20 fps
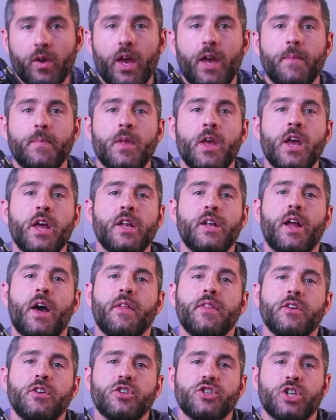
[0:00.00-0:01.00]
Okay,
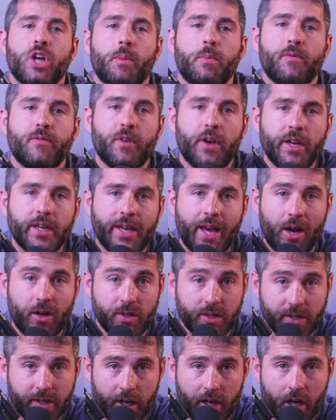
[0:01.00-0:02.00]
now that your Shopify
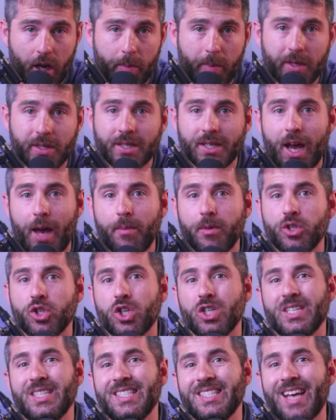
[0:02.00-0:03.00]
account is set up, it's time to
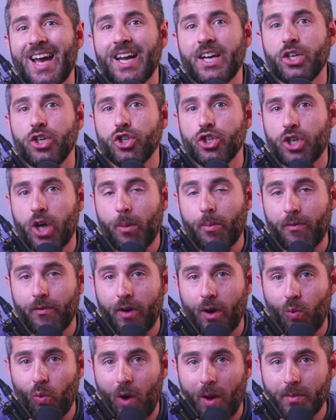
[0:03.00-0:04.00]
start designing your
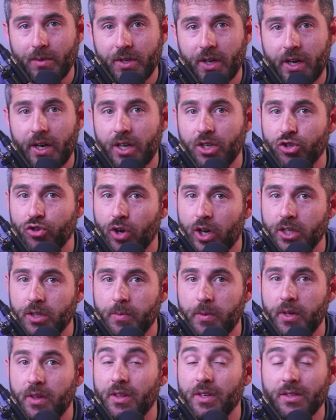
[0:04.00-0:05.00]
Shopify website, and
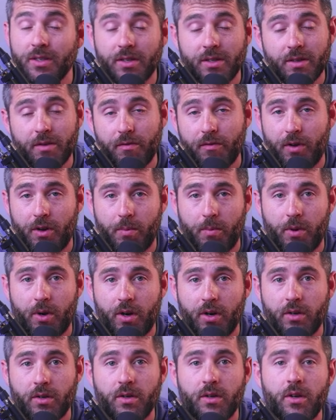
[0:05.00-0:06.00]
trust me, this is the fun
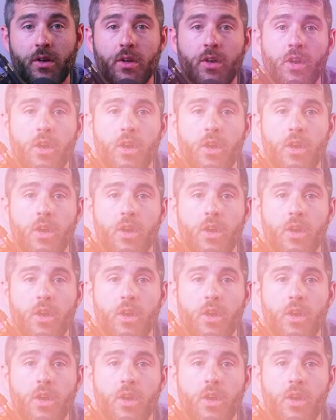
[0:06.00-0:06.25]
part.